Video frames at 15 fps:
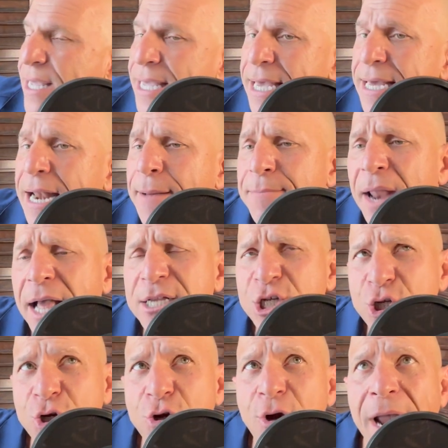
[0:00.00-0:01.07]
get. I'm not
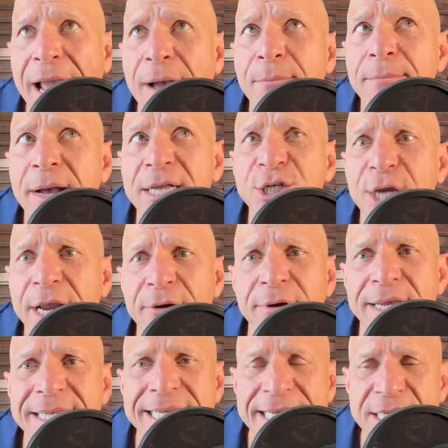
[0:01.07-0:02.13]
sure how much
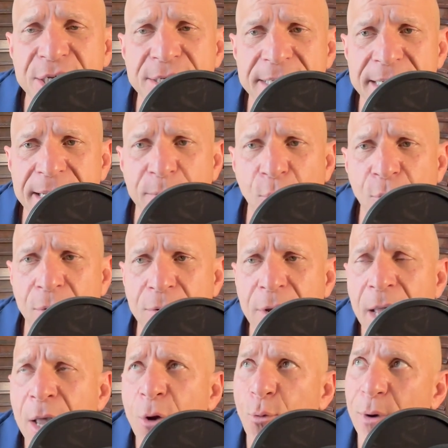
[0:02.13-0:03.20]
Erik teaches anymore.
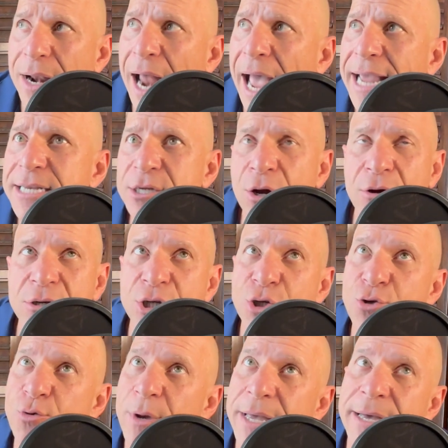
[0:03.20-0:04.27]
When I talked
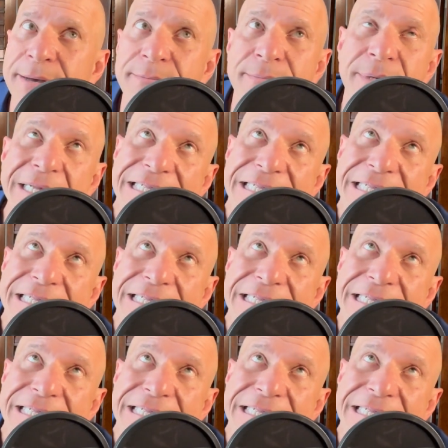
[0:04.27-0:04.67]
to him,